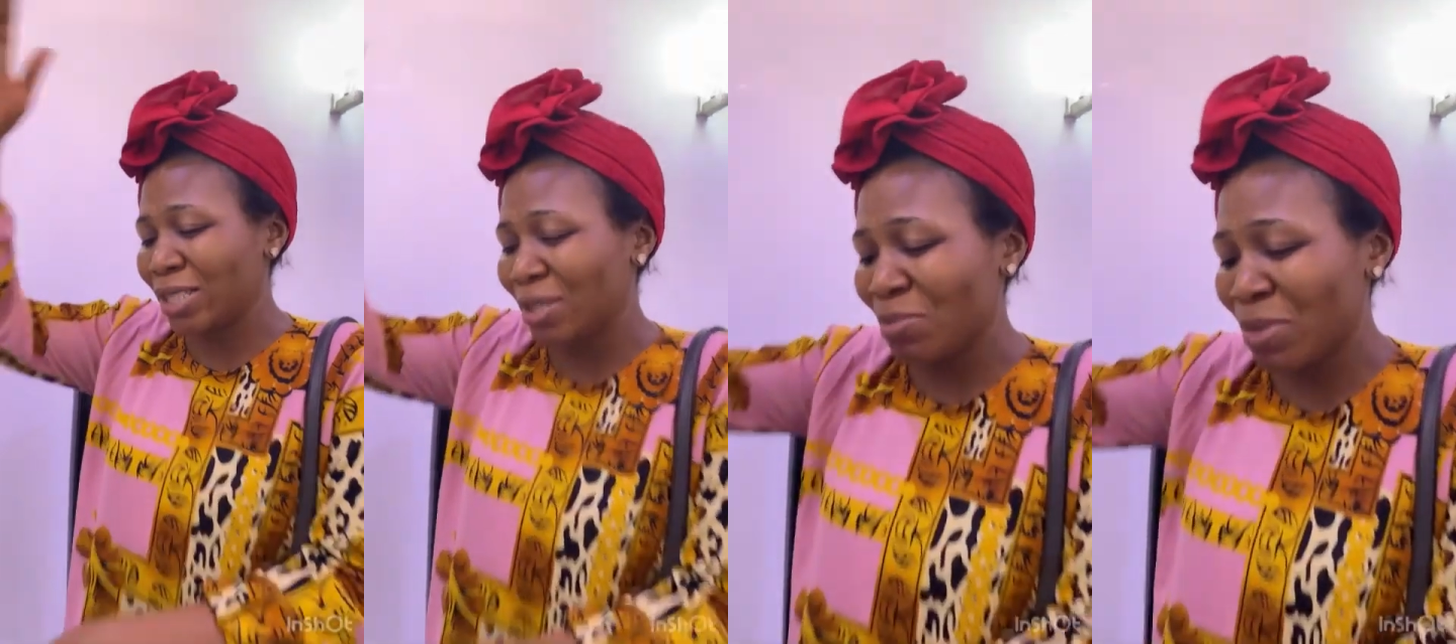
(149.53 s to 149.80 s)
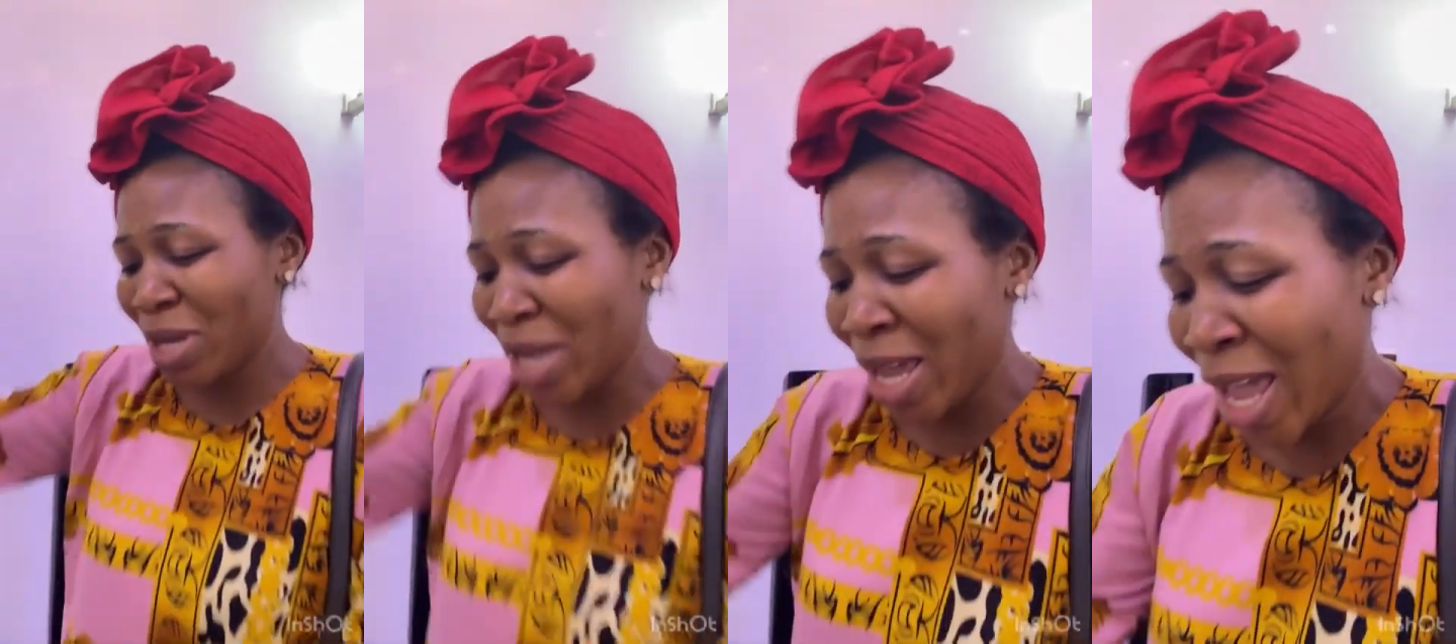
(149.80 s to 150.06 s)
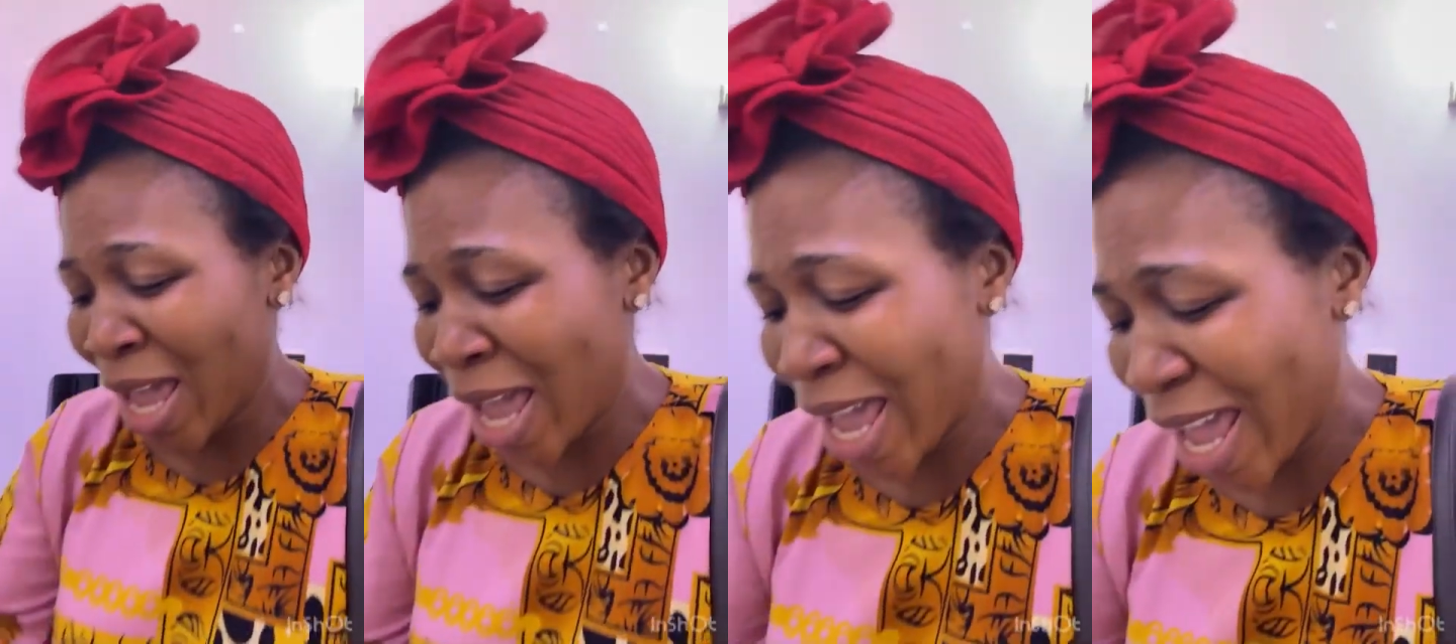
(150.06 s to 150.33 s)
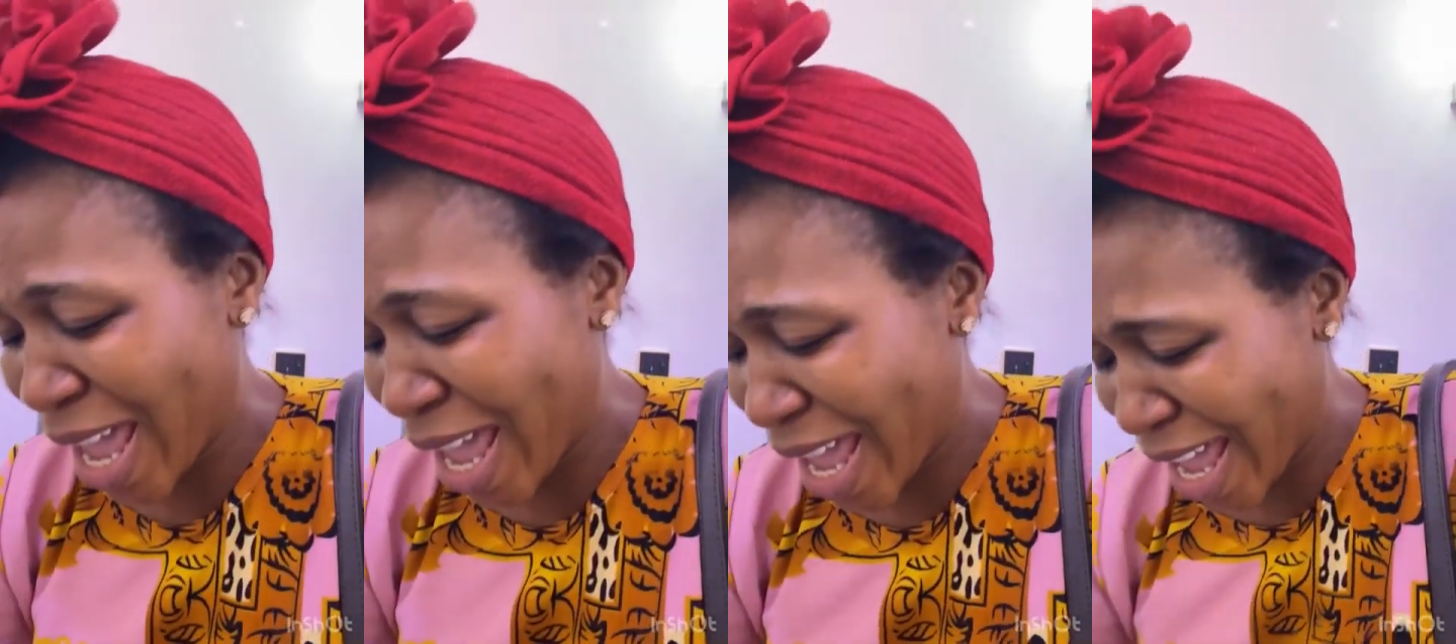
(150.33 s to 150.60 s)
me,
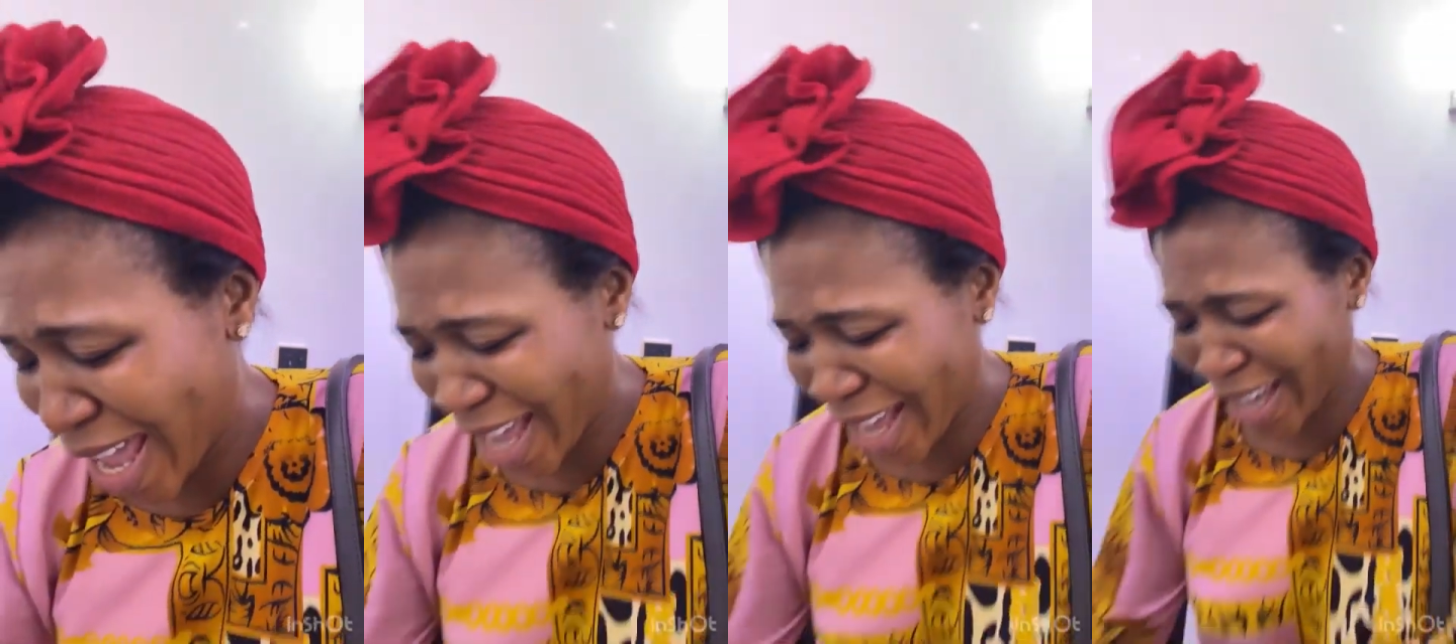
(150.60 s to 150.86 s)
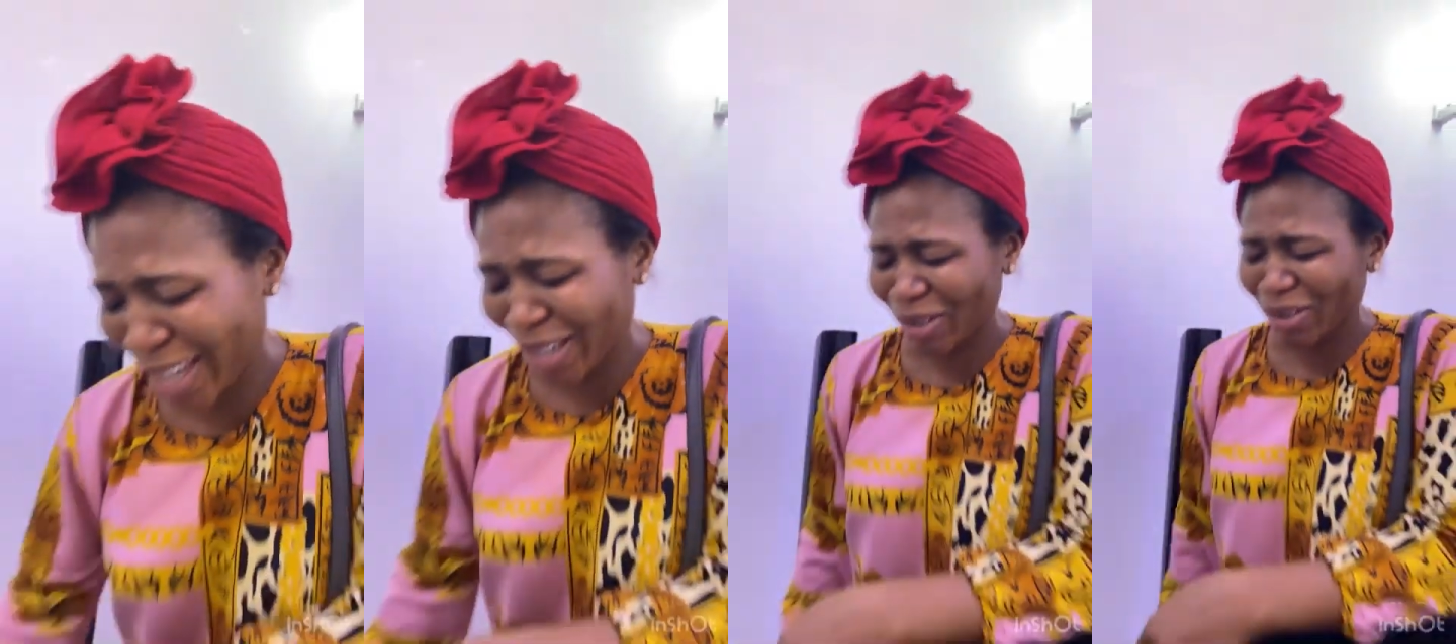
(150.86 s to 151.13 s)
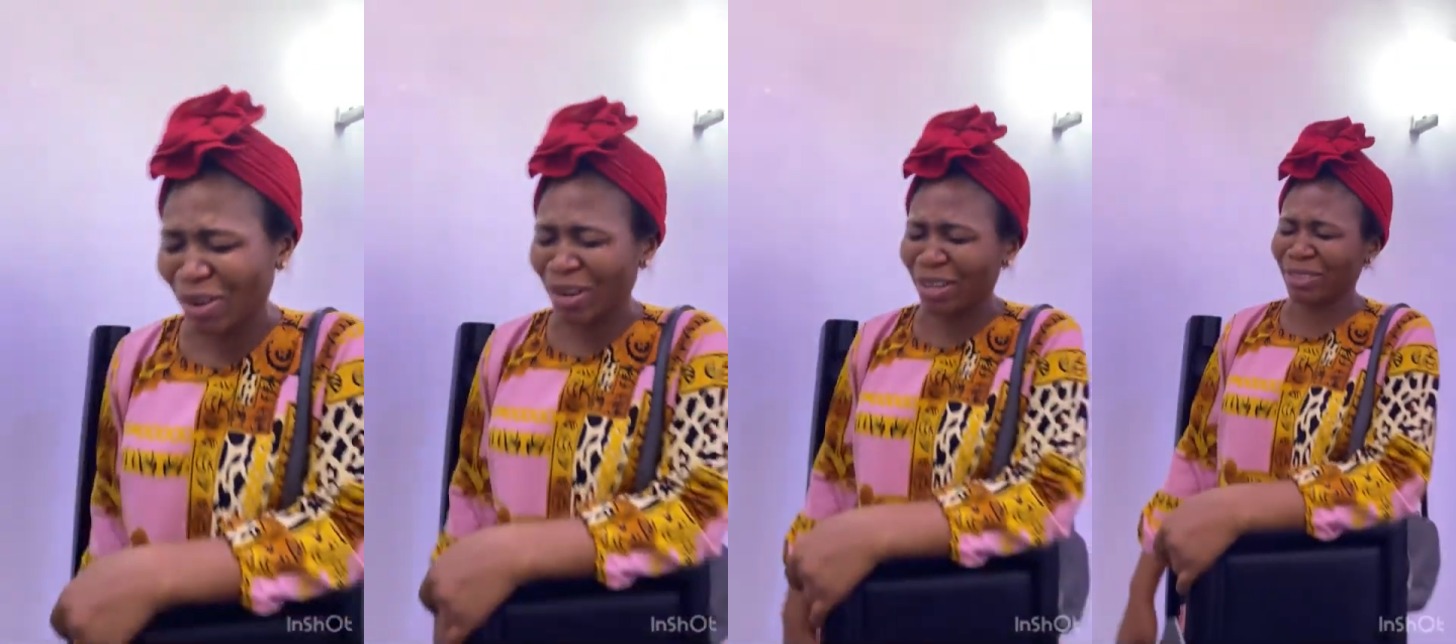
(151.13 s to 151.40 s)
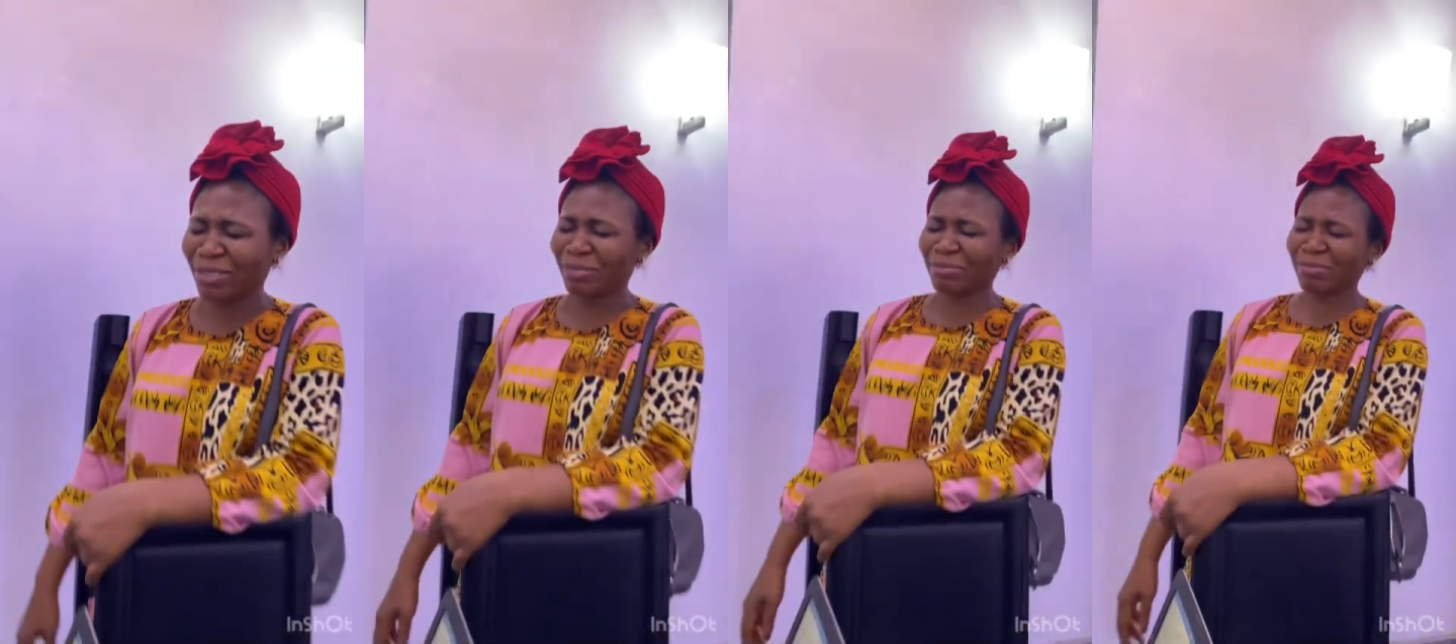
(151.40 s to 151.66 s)

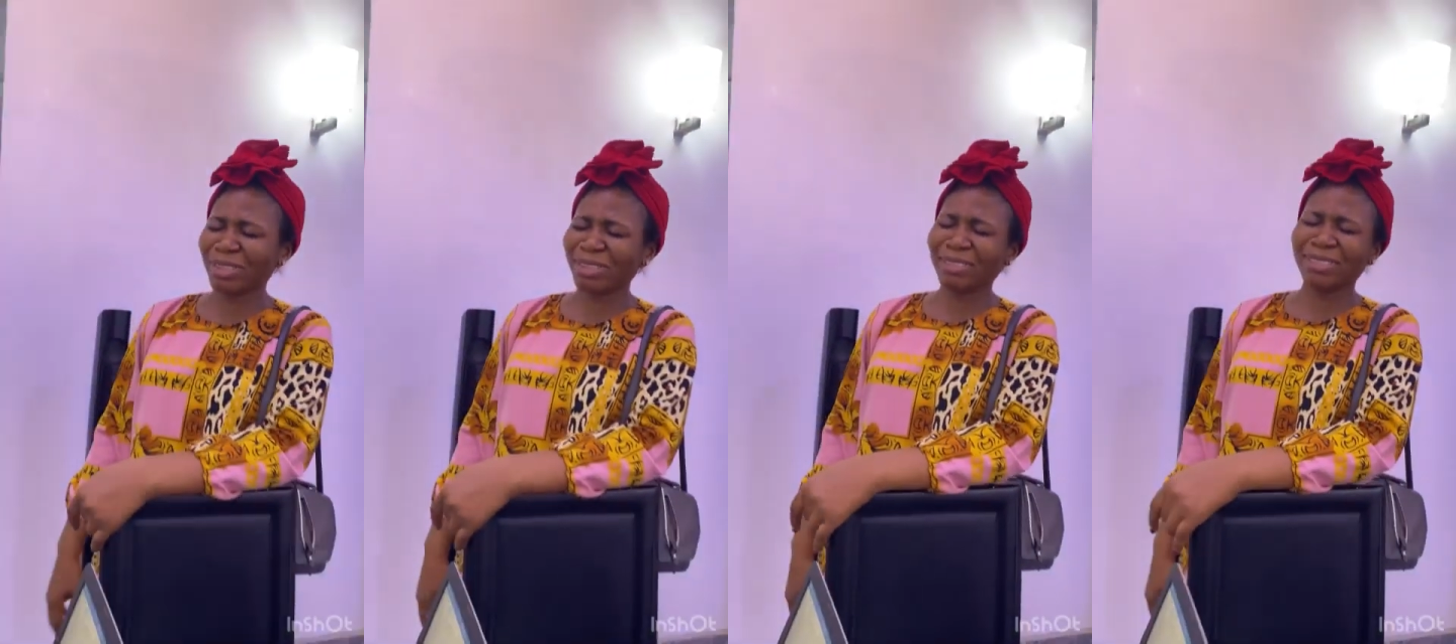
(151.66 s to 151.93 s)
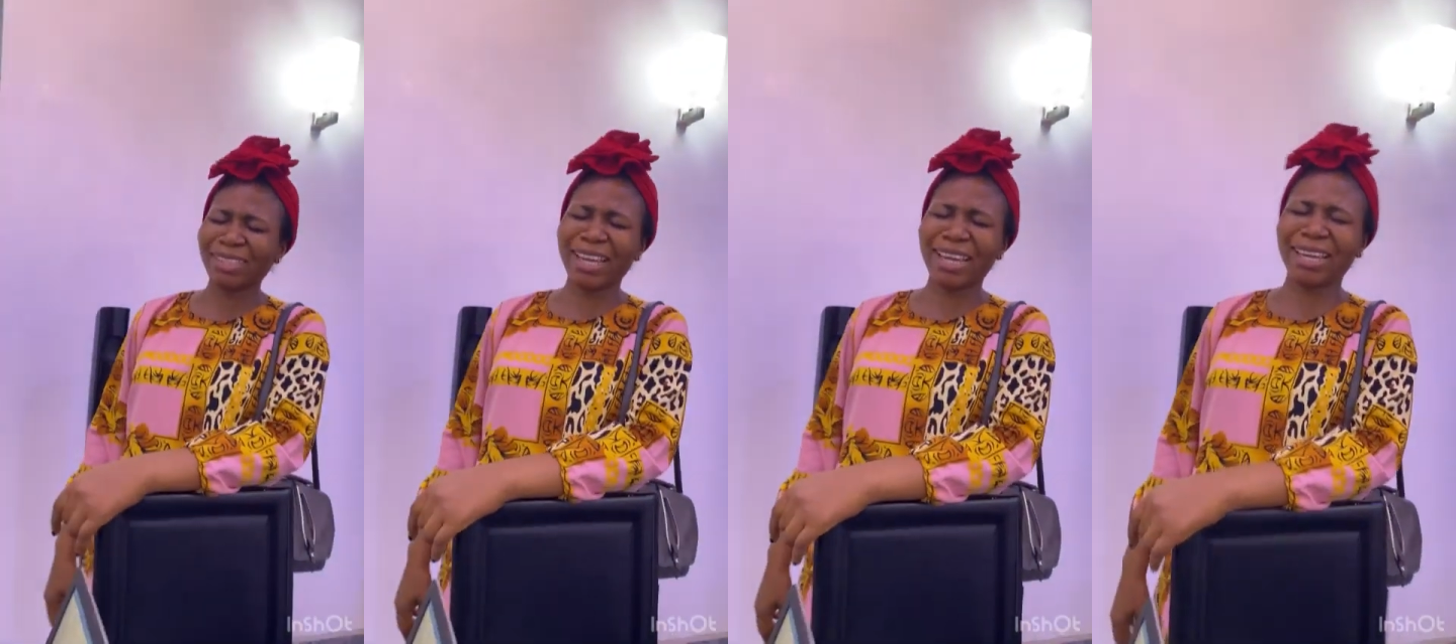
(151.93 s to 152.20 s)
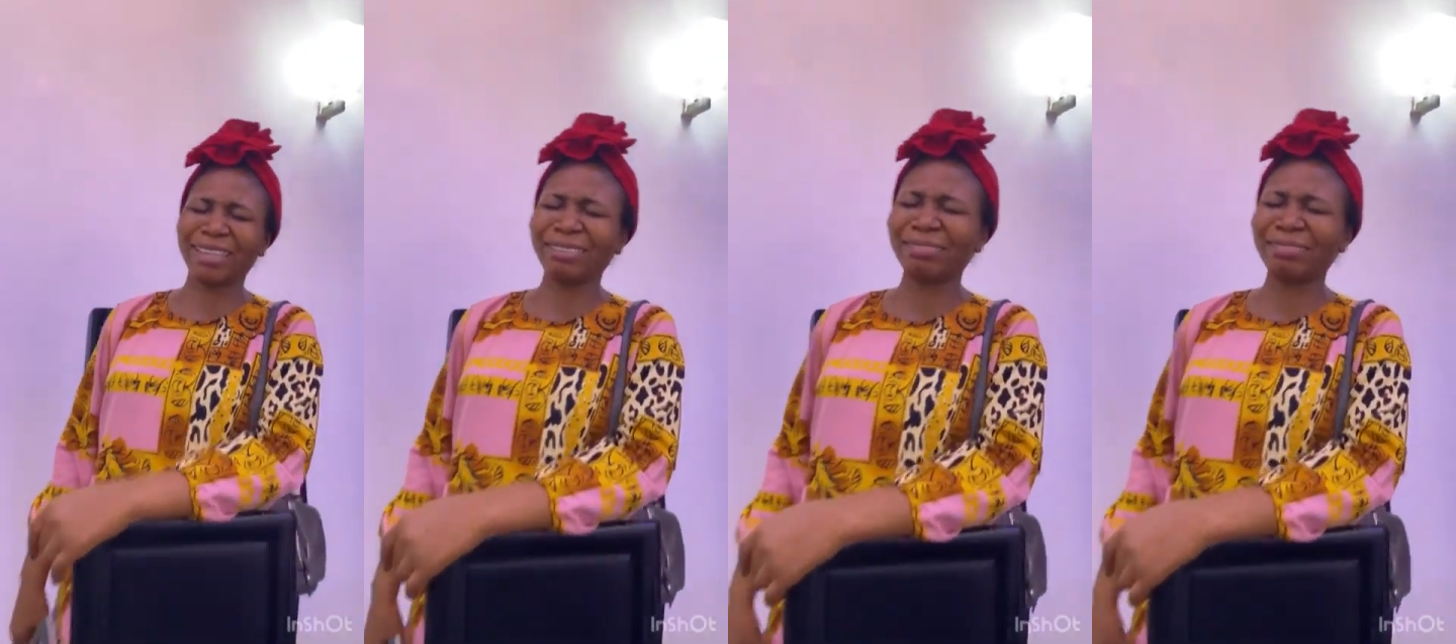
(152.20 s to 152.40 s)
eh?